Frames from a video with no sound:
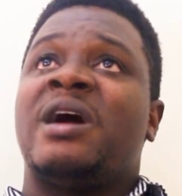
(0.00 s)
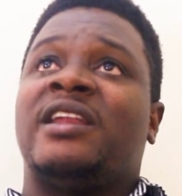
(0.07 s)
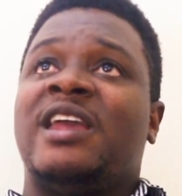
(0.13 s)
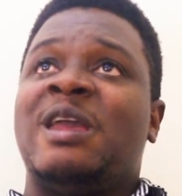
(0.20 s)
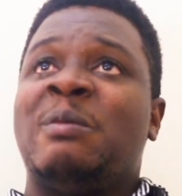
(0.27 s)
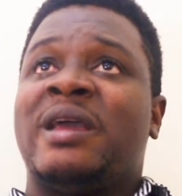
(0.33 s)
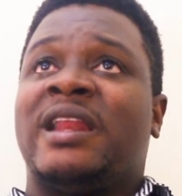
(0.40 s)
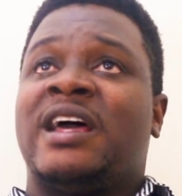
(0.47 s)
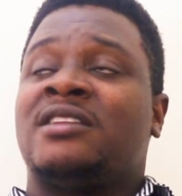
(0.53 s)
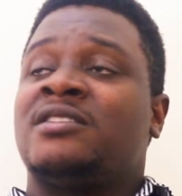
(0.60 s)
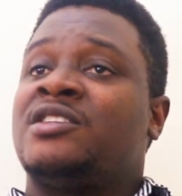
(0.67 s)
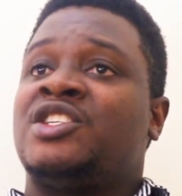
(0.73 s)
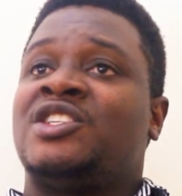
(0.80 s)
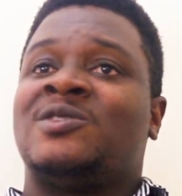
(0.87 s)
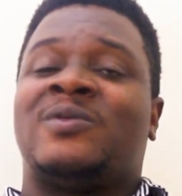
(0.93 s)
an email,
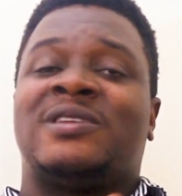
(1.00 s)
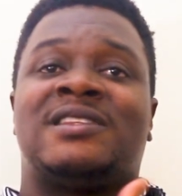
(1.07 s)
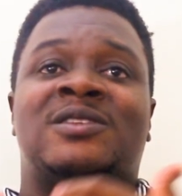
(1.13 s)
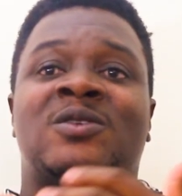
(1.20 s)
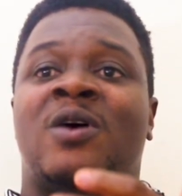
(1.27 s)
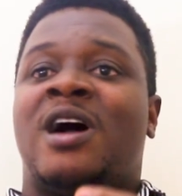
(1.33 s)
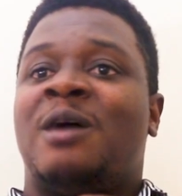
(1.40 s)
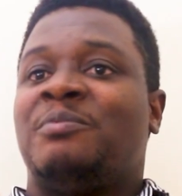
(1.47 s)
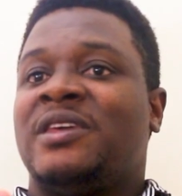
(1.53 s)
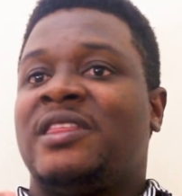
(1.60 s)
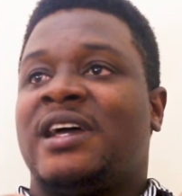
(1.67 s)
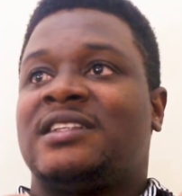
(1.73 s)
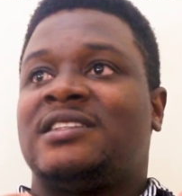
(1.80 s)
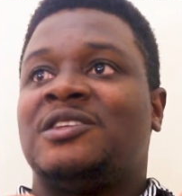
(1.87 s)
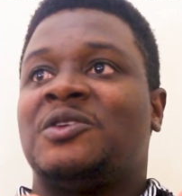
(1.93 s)
and she was so happy
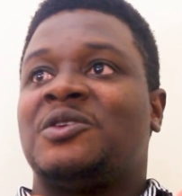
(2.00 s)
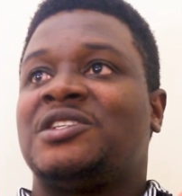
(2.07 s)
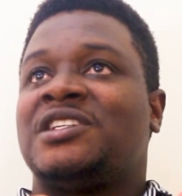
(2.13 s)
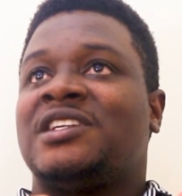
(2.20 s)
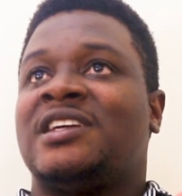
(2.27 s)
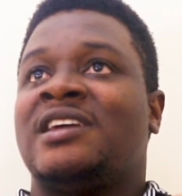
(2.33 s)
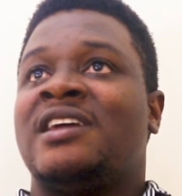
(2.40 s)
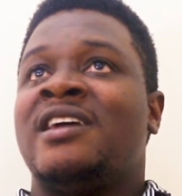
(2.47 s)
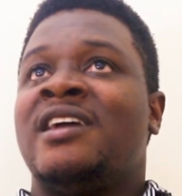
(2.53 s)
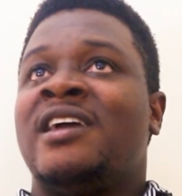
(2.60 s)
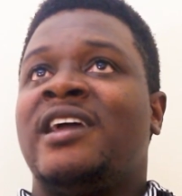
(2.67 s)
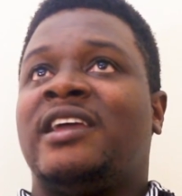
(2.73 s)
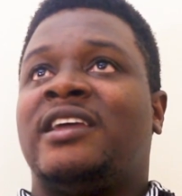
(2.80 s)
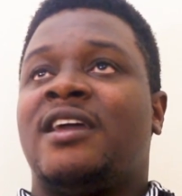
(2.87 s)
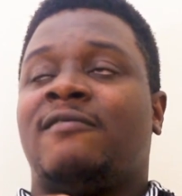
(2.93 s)
that she
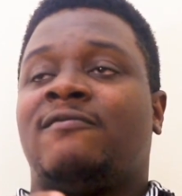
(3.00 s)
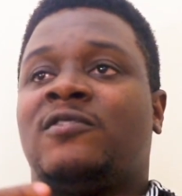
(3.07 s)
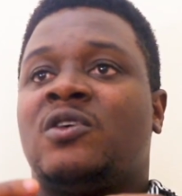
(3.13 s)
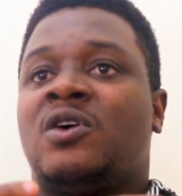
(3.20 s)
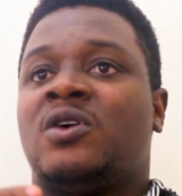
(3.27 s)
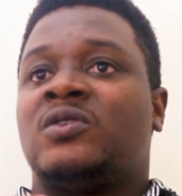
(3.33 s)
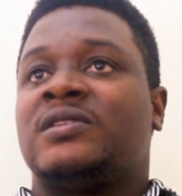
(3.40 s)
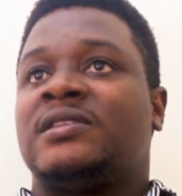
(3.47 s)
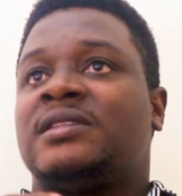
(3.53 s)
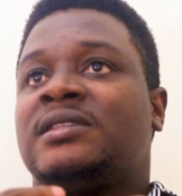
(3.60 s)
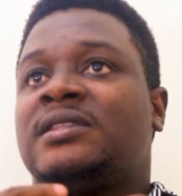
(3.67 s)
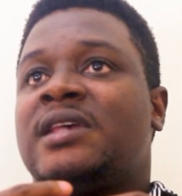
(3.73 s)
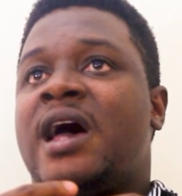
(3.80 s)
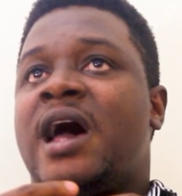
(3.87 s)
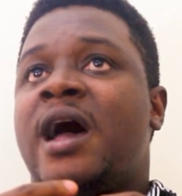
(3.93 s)
gave
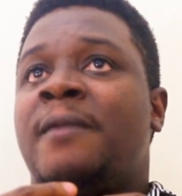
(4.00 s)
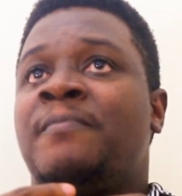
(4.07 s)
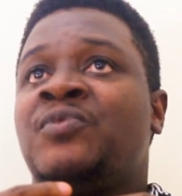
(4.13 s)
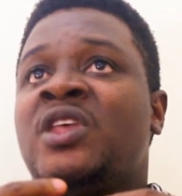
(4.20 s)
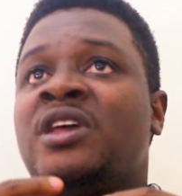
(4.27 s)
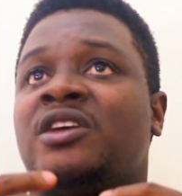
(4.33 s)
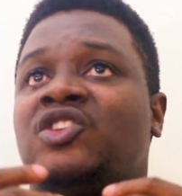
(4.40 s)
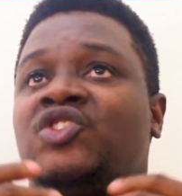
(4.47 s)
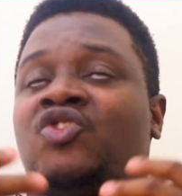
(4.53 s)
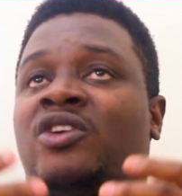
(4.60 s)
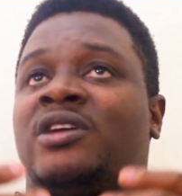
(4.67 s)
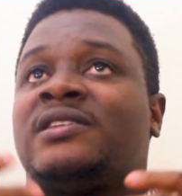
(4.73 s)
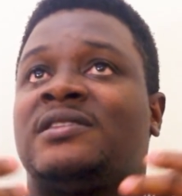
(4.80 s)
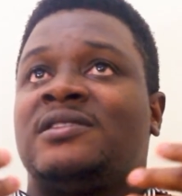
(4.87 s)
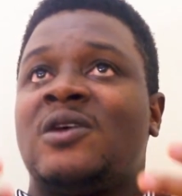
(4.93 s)
those
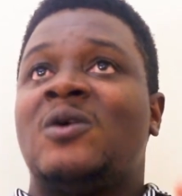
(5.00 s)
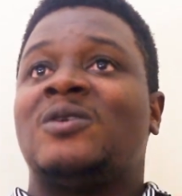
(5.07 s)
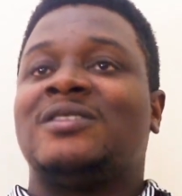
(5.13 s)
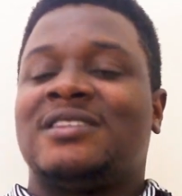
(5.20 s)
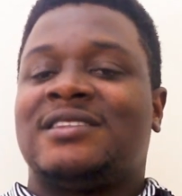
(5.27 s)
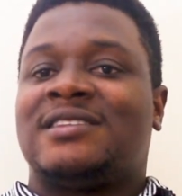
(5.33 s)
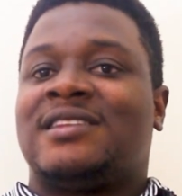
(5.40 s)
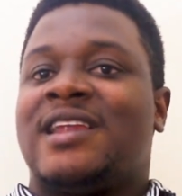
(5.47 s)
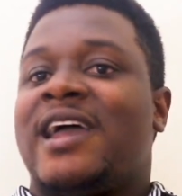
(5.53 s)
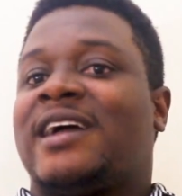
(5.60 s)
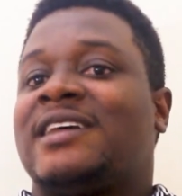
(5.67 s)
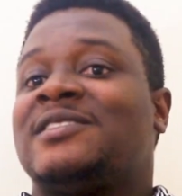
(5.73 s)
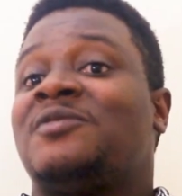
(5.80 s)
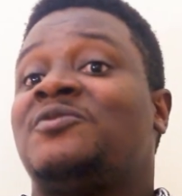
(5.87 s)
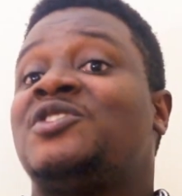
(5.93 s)
joyous songs like
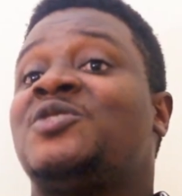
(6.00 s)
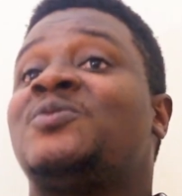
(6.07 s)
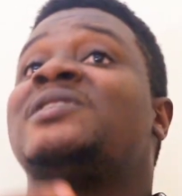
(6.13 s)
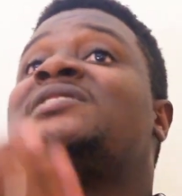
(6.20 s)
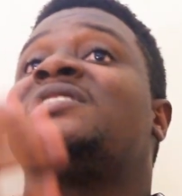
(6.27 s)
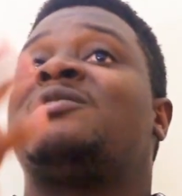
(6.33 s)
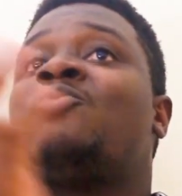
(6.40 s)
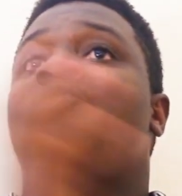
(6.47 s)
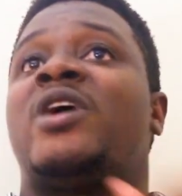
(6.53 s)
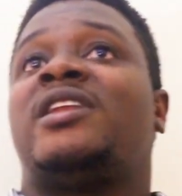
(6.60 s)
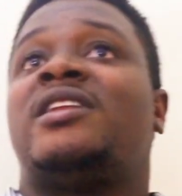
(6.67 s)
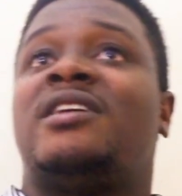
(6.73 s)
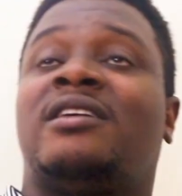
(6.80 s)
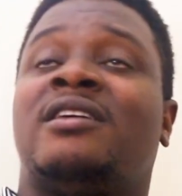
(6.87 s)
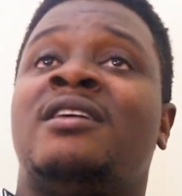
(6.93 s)
as if she was at a
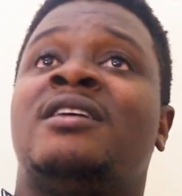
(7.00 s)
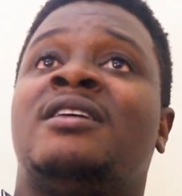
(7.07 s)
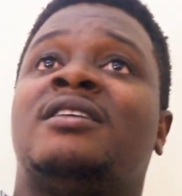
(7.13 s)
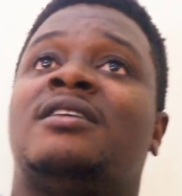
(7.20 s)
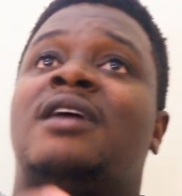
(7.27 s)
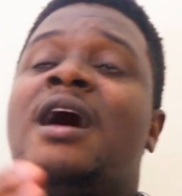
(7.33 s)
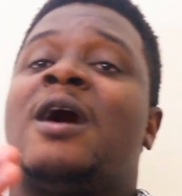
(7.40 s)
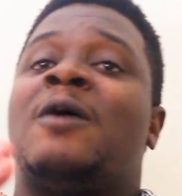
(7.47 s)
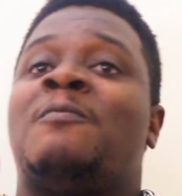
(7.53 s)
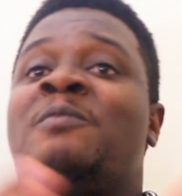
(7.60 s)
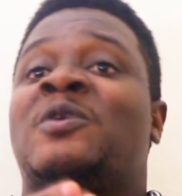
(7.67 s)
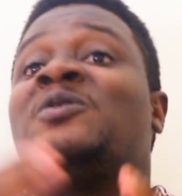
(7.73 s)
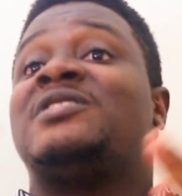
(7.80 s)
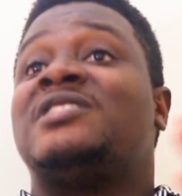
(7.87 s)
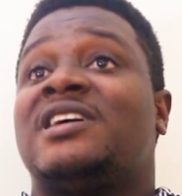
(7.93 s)
wedding,
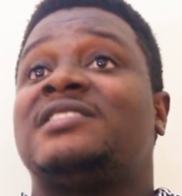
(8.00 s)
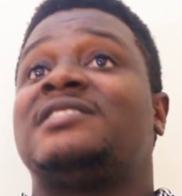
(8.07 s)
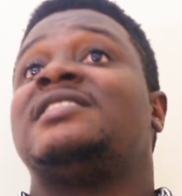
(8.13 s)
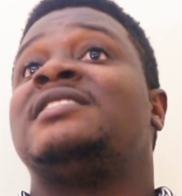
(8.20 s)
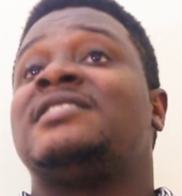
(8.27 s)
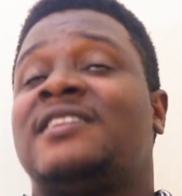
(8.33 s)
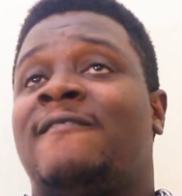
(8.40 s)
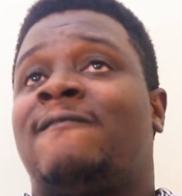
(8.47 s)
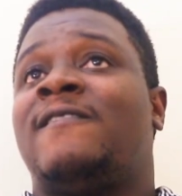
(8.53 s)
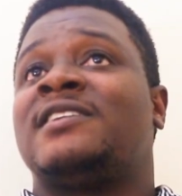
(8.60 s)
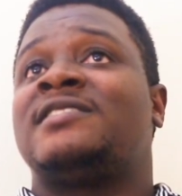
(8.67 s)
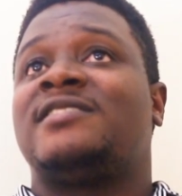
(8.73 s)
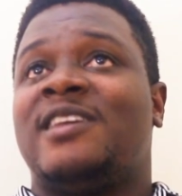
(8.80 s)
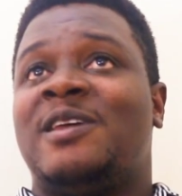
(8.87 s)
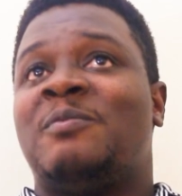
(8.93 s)
because she had sent the
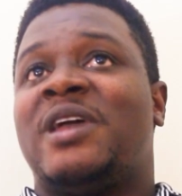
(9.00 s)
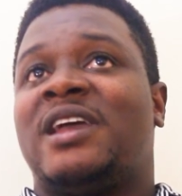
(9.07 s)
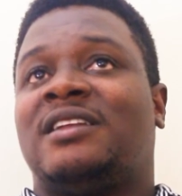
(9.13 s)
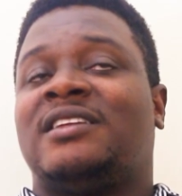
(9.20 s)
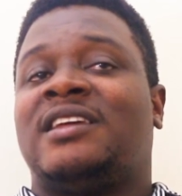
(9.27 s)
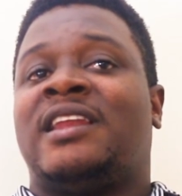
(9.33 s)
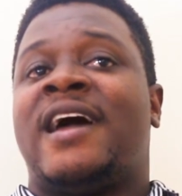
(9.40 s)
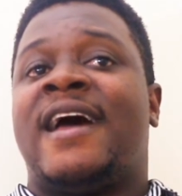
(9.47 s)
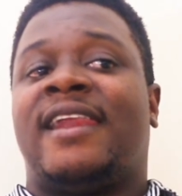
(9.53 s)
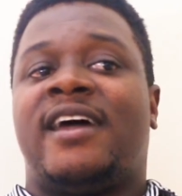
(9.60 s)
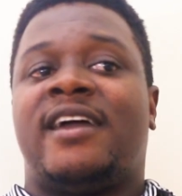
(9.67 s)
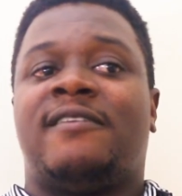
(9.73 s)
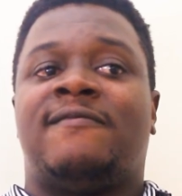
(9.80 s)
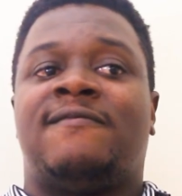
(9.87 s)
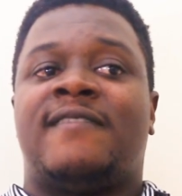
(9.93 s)
first email in her
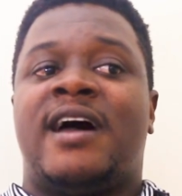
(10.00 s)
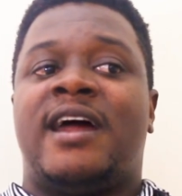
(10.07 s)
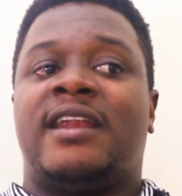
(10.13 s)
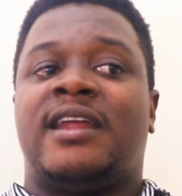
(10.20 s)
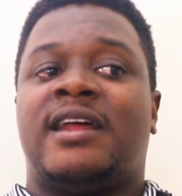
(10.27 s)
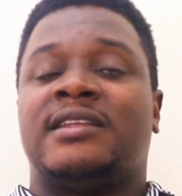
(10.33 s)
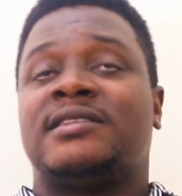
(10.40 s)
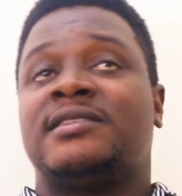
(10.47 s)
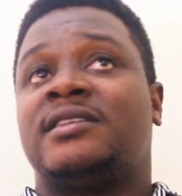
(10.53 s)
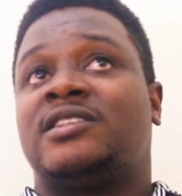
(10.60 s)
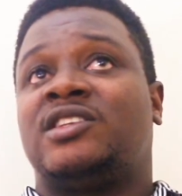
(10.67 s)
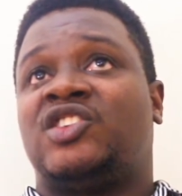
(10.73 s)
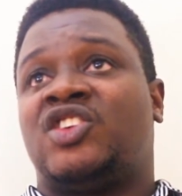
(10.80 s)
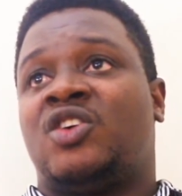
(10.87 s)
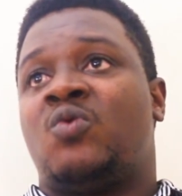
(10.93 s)
life, and this is a
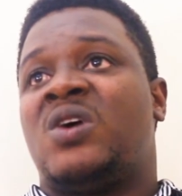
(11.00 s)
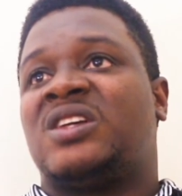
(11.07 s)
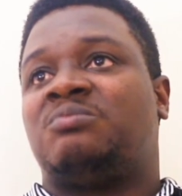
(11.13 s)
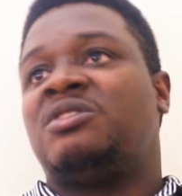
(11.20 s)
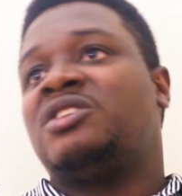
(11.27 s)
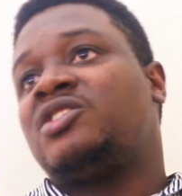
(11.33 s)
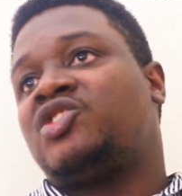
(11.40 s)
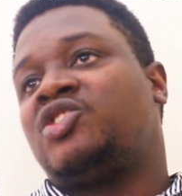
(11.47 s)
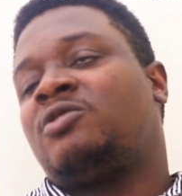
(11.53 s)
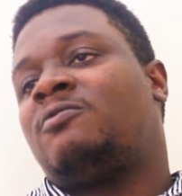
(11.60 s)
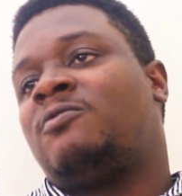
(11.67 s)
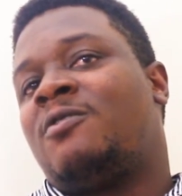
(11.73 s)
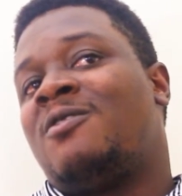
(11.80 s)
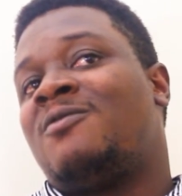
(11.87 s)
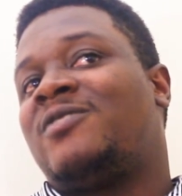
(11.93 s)
teacher who has been teaching
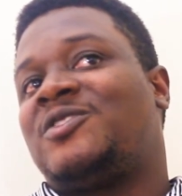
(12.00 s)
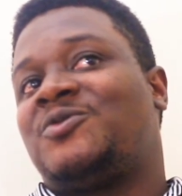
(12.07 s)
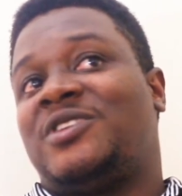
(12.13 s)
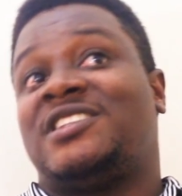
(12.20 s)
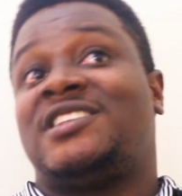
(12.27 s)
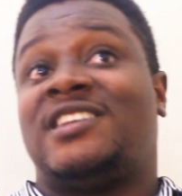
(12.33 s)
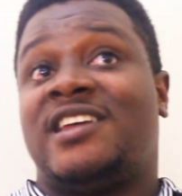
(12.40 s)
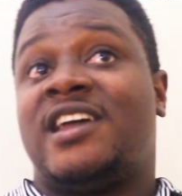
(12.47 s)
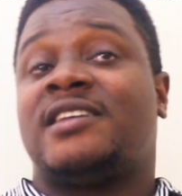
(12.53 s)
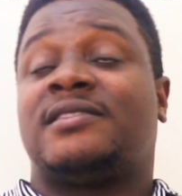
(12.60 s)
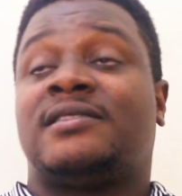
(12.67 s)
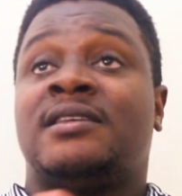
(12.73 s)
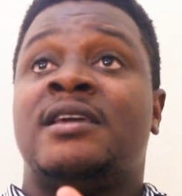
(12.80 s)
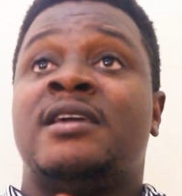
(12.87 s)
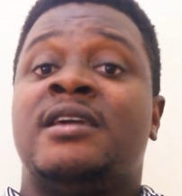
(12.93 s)
for over 20
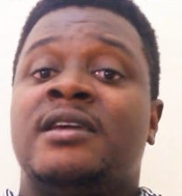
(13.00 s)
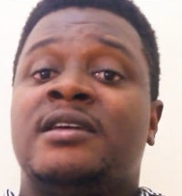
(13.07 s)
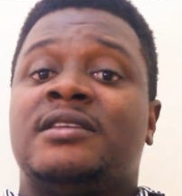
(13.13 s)
years.